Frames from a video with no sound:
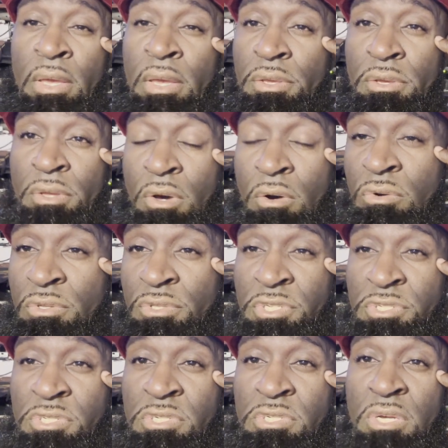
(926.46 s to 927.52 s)
You know,
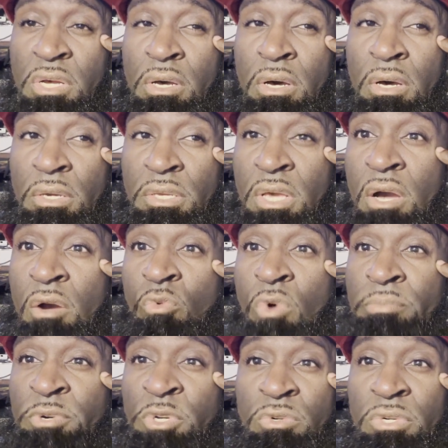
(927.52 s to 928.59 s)
this is a young
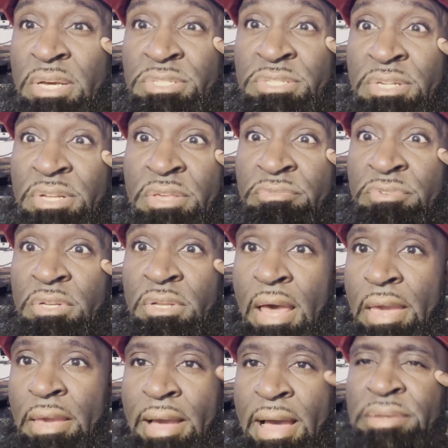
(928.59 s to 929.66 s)
woman who doesn't even
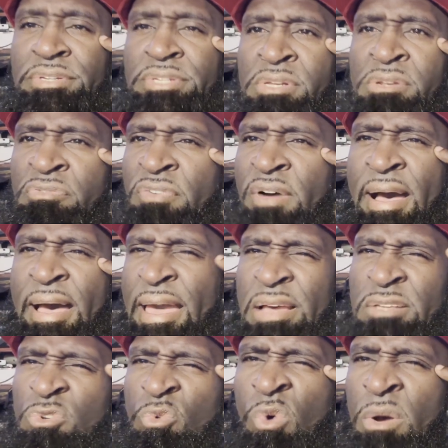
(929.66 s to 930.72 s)
like identify
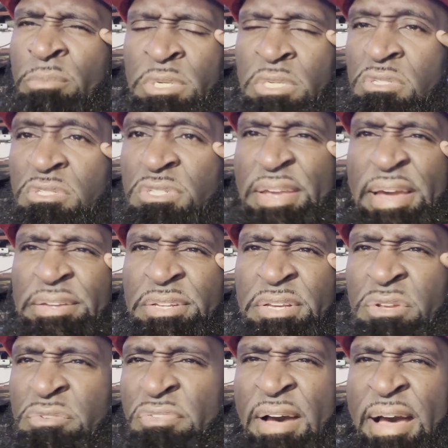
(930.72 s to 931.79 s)
as a woman. She
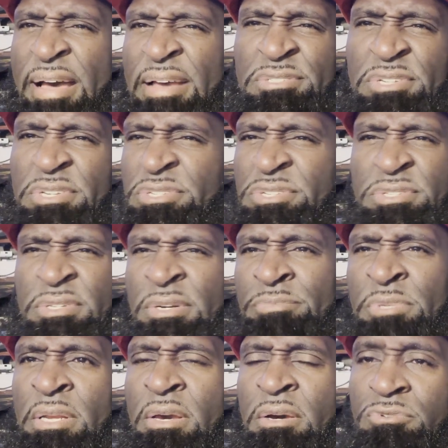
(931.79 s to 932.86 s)
identifies as
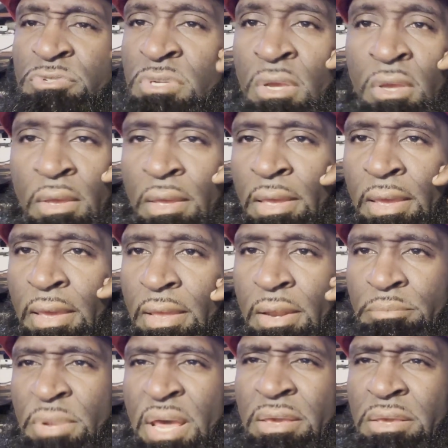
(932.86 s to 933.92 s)
something else. And
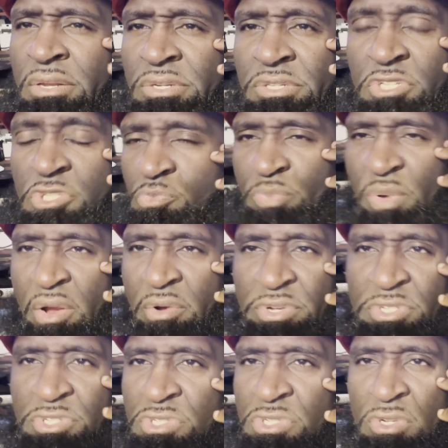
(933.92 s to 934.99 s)
I'm not here to
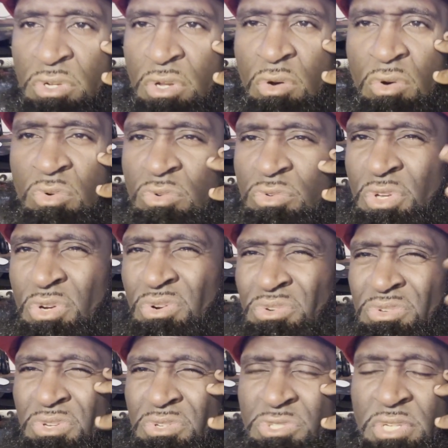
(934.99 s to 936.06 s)
disparage, you know, your
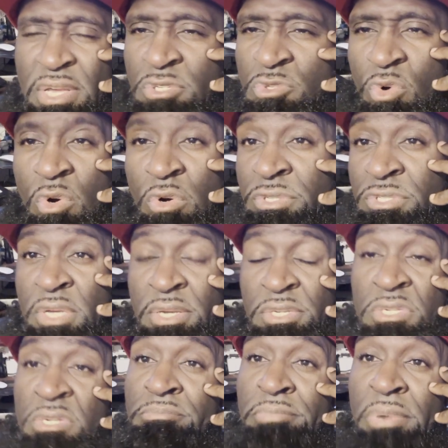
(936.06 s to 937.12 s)
your sexual
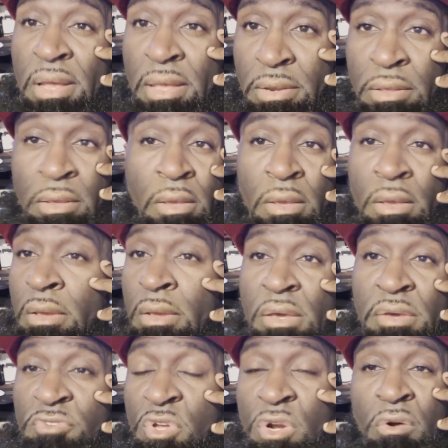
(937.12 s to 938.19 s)
orientation, but
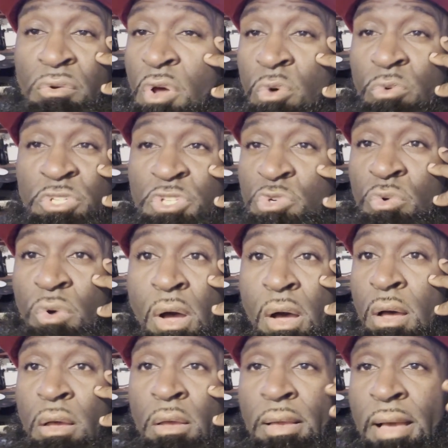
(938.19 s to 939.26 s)
if you don't know what you
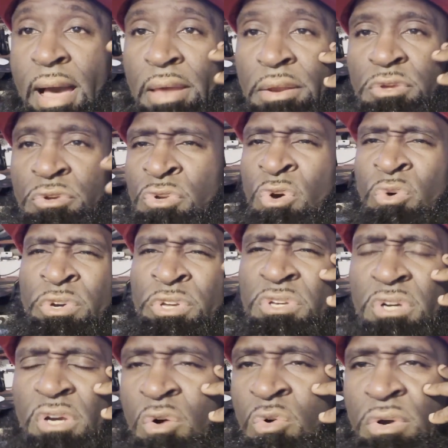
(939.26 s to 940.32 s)
are, how do you know where
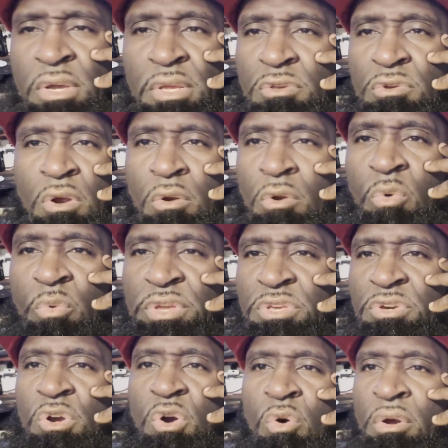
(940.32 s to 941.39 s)
you're going? You don't know where
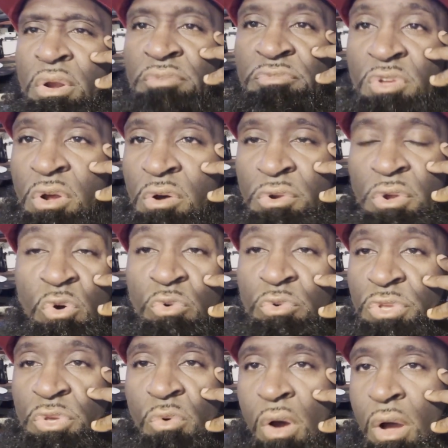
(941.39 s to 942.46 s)
you're going if you don't know
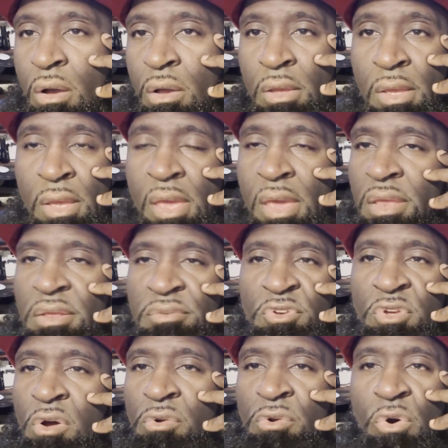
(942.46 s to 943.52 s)
who you are. And if
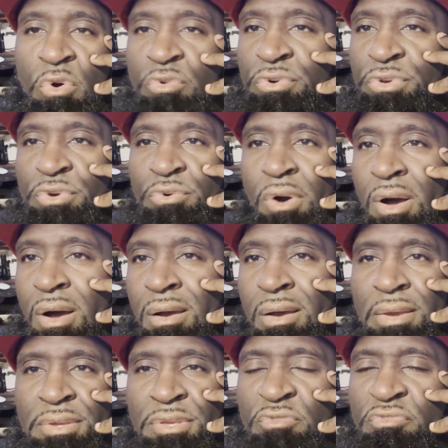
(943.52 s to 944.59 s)
you don't know who you are
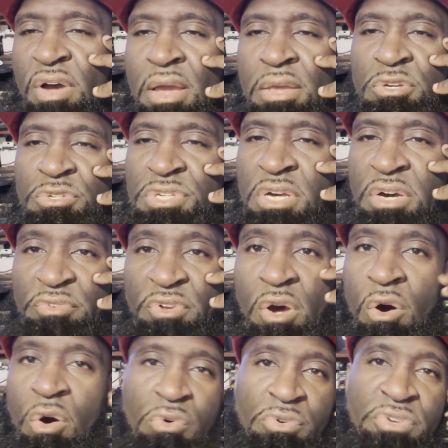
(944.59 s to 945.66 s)
and you find yourself in a
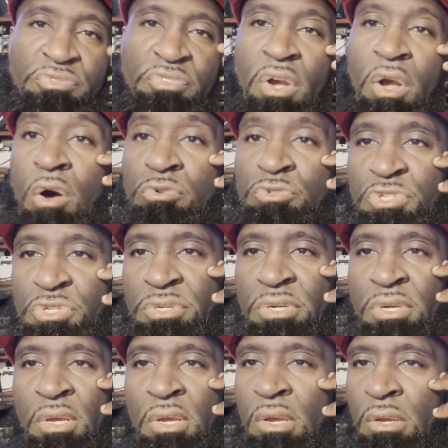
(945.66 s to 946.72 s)
whole different
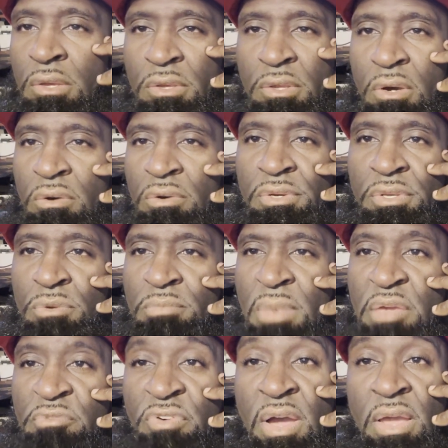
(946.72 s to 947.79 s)
culture, you know, you
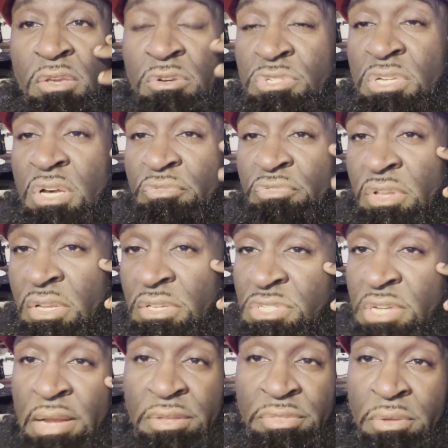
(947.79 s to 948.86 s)
might find yourself in a
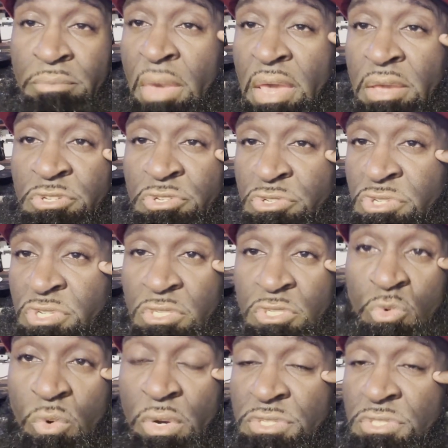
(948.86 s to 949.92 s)
Jonathan Major
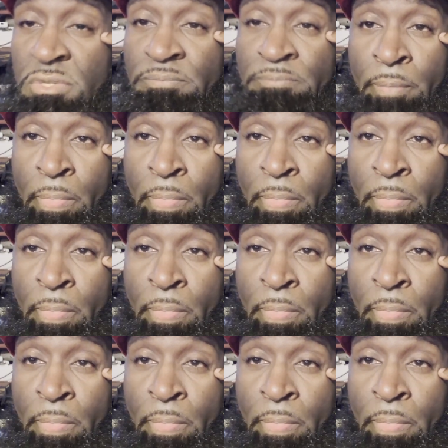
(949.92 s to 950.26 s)
situation